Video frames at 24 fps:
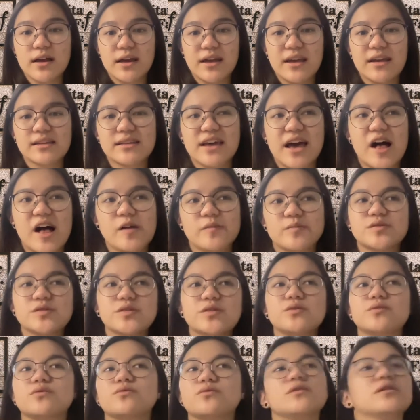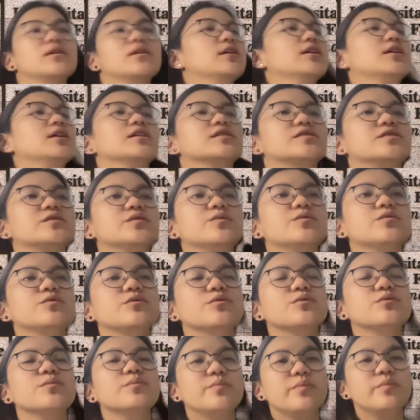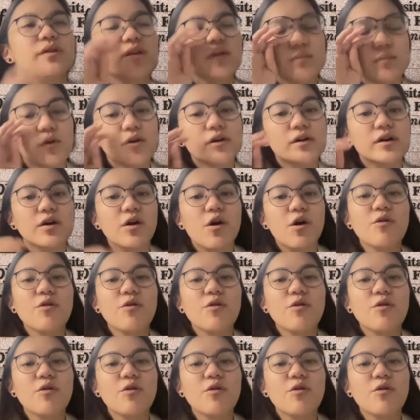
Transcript: It helps you to be more